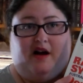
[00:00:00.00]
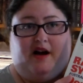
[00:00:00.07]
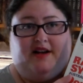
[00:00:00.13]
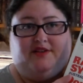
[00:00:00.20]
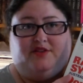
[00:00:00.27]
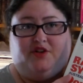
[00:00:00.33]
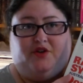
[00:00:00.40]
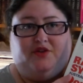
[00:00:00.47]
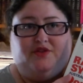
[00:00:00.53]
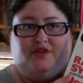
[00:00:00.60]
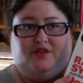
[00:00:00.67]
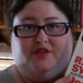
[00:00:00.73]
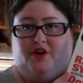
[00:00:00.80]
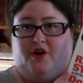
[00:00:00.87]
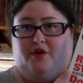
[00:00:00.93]
I
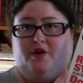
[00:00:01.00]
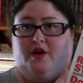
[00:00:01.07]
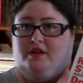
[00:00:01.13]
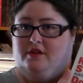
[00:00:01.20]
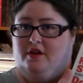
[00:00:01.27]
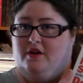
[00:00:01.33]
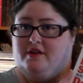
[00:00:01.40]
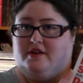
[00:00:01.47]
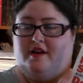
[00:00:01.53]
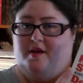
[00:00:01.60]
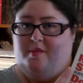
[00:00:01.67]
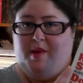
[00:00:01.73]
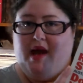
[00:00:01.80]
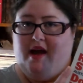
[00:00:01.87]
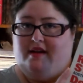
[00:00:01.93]
don't know a lot
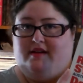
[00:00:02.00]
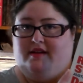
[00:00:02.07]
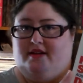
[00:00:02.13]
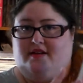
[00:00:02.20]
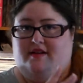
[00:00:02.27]
about